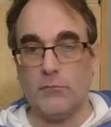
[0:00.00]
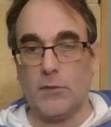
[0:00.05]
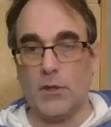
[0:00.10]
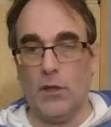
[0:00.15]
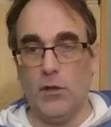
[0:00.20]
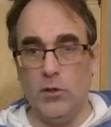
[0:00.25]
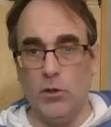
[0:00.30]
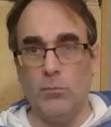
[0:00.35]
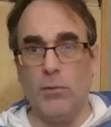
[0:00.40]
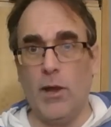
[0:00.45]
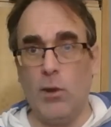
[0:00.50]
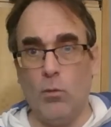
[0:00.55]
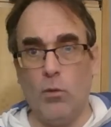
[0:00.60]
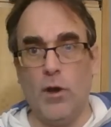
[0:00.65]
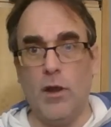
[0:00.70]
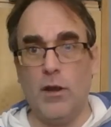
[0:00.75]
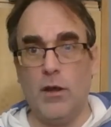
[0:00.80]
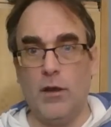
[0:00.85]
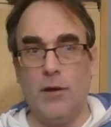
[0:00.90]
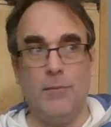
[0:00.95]
You might
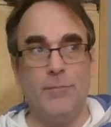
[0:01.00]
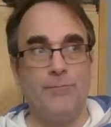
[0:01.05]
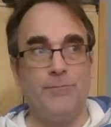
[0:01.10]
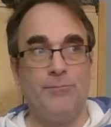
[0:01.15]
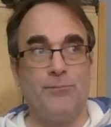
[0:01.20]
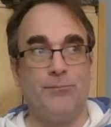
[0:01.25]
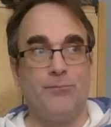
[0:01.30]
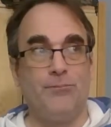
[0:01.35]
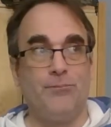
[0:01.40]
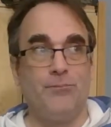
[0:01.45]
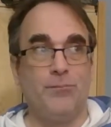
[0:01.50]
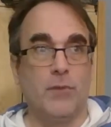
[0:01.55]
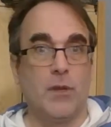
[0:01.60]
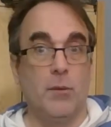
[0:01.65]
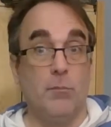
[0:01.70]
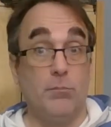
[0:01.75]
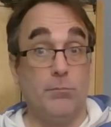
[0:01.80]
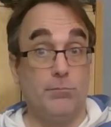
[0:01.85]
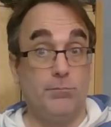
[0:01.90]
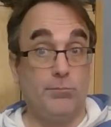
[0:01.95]
want to
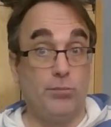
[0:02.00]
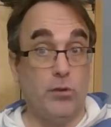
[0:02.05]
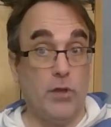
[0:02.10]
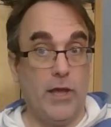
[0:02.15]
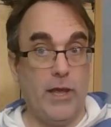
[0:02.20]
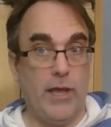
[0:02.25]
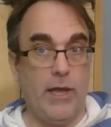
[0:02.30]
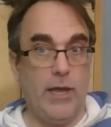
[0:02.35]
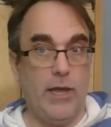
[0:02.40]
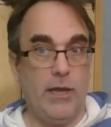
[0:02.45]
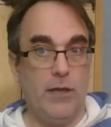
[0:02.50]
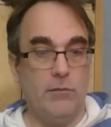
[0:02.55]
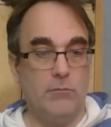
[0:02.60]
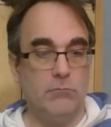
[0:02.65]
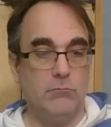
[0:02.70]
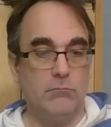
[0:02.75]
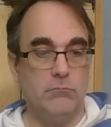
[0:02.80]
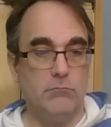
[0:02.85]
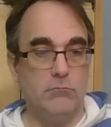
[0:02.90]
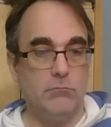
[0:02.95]
play
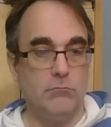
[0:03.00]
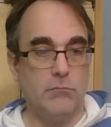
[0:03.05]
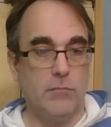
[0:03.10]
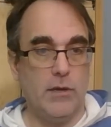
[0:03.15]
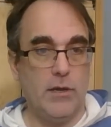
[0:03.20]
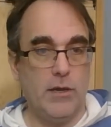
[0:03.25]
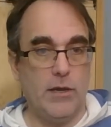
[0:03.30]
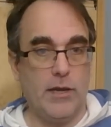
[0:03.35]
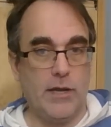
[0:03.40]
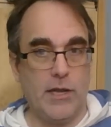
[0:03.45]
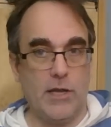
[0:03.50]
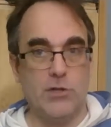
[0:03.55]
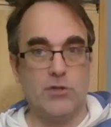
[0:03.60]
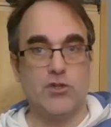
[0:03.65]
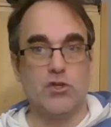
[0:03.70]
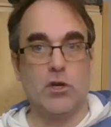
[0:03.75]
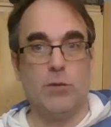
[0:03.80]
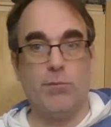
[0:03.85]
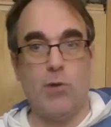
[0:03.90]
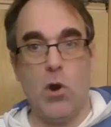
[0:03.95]
against
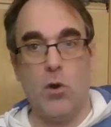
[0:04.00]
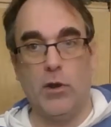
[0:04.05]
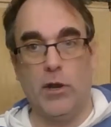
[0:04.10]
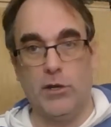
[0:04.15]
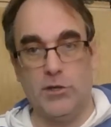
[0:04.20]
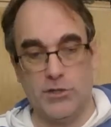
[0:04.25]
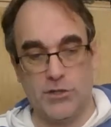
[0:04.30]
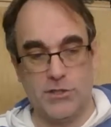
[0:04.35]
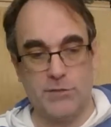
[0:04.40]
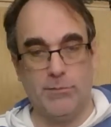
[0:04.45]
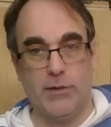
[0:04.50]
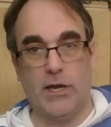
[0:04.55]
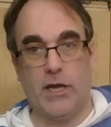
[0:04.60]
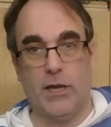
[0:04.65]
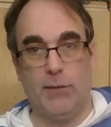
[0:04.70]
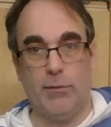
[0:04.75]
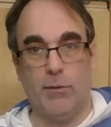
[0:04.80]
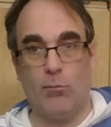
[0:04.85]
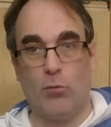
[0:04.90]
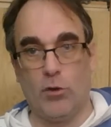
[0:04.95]
your opponent just to make it a
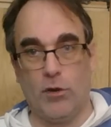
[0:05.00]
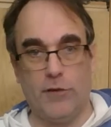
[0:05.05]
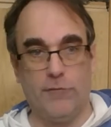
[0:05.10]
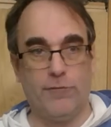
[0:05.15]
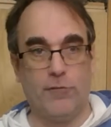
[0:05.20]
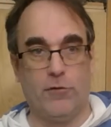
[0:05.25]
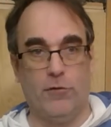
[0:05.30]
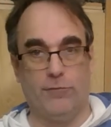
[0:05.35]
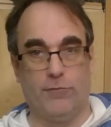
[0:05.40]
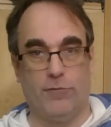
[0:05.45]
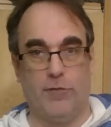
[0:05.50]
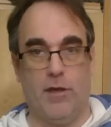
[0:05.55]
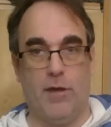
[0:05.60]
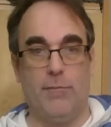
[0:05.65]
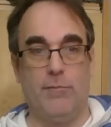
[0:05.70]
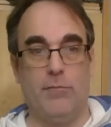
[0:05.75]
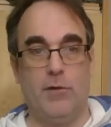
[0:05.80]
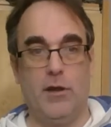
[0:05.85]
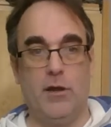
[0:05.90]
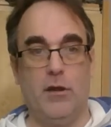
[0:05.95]
bit more difficult for them.
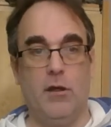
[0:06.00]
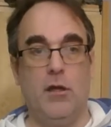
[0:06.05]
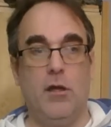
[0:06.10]
Right?